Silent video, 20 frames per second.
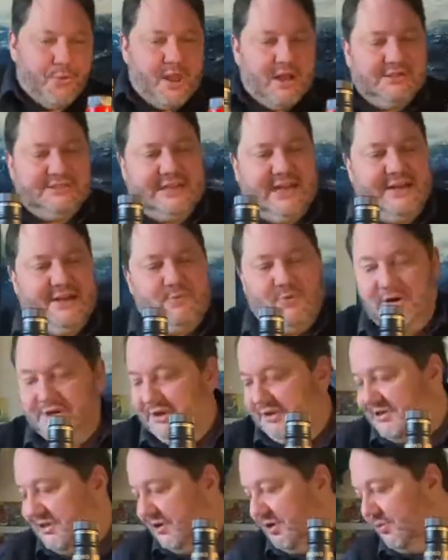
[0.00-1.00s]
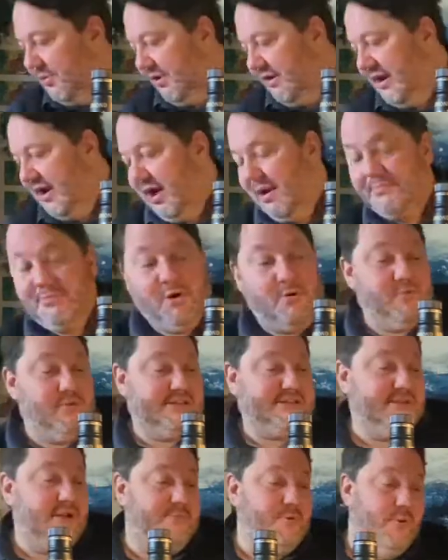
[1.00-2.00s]
Down in one, you Zulu warrior. I'm not
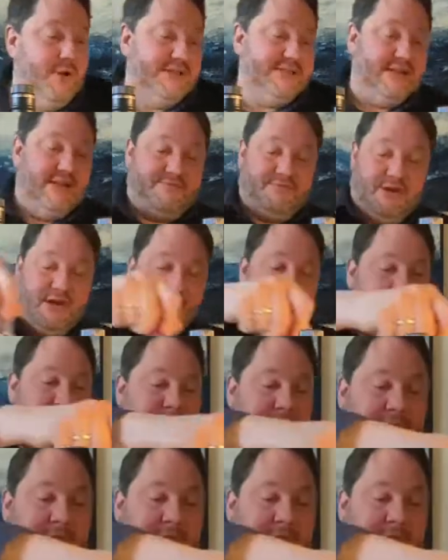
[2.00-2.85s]
wasting that for anyone.